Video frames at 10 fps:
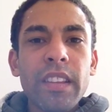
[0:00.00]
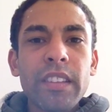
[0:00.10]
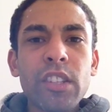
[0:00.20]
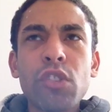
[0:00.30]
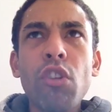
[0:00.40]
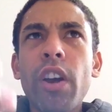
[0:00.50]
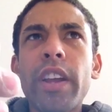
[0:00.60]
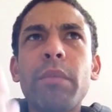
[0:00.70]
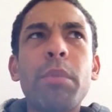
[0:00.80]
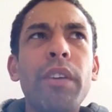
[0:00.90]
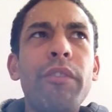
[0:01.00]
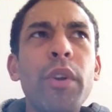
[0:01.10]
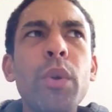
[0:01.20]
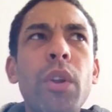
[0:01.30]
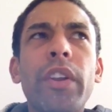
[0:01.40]
to try and put
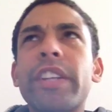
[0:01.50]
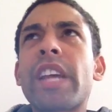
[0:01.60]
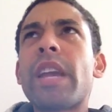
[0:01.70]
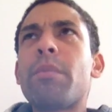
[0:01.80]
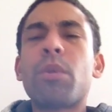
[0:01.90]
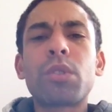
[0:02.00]
food on the table,